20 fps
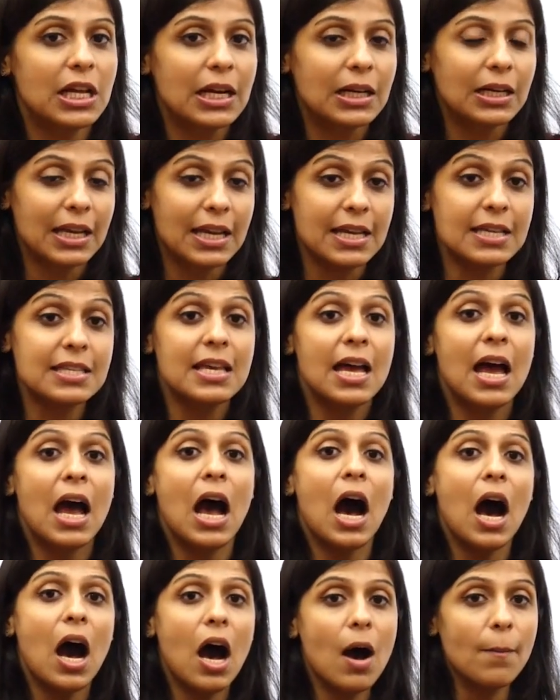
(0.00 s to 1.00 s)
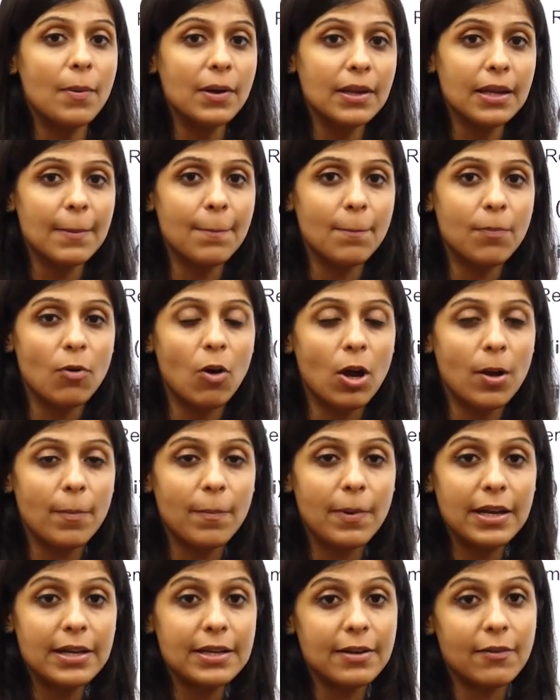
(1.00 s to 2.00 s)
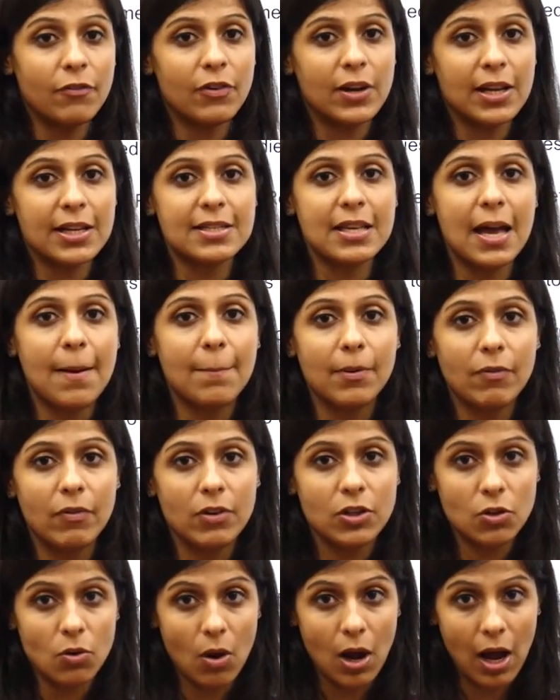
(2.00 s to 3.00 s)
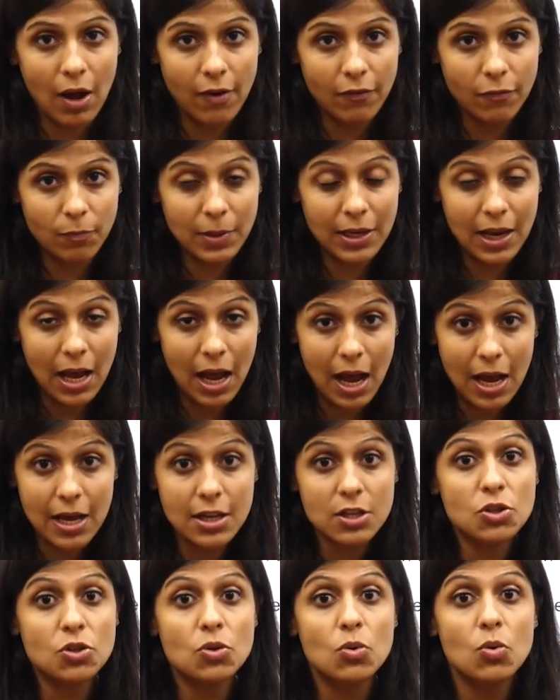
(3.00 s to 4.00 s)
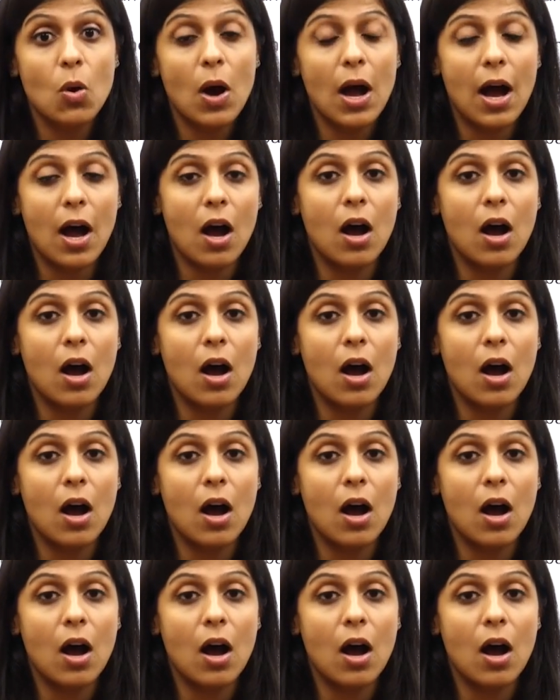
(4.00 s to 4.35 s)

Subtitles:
That is, urban employment, for example, when you have been asked to